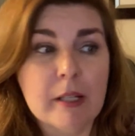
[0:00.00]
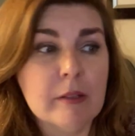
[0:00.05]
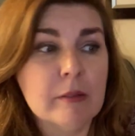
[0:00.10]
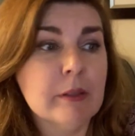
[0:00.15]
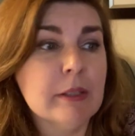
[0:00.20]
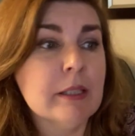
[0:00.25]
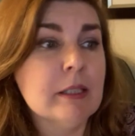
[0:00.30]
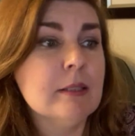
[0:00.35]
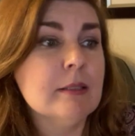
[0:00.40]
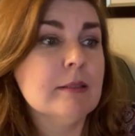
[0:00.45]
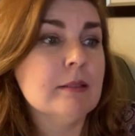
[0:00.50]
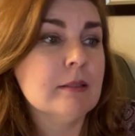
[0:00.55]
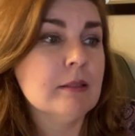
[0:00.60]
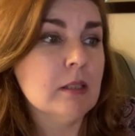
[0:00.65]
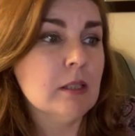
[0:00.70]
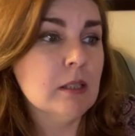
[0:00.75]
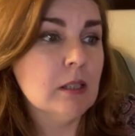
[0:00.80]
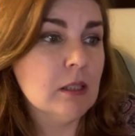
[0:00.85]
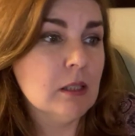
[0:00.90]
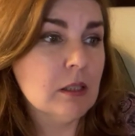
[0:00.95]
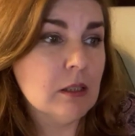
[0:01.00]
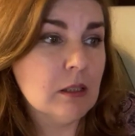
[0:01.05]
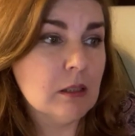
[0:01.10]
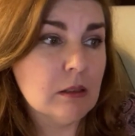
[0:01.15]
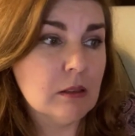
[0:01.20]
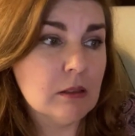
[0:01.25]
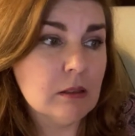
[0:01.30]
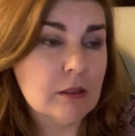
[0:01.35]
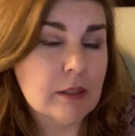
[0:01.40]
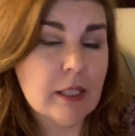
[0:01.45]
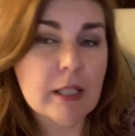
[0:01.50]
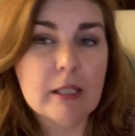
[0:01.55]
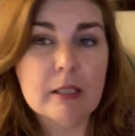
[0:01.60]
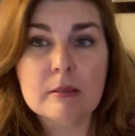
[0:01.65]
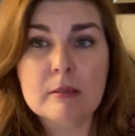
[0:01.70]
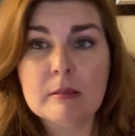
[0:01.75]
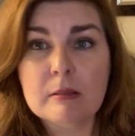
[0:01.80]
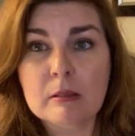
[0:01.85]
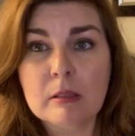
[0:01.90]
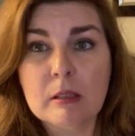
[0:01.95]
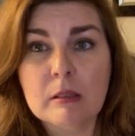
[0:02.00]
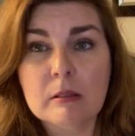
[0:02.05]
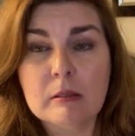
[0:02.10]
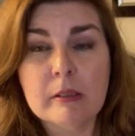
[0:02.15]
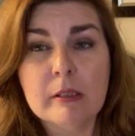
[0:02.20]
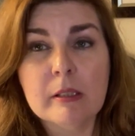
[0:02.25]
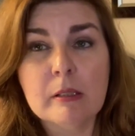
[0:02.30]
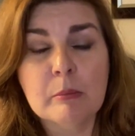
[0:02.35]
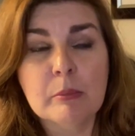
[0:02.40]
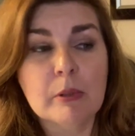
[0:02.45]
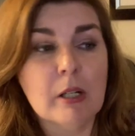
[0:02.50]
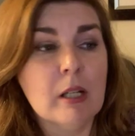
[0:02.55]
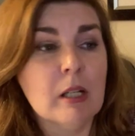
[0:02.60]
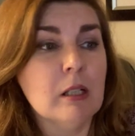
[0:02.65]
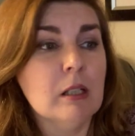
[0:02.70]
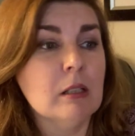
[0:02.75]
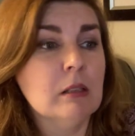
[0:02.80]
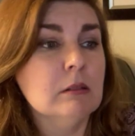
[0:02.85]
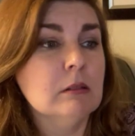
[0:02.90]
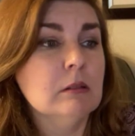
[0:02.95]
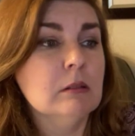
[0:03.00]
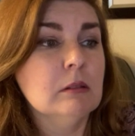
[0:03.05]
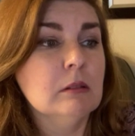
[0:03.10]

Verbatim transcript: Aries, Cancer, Libra,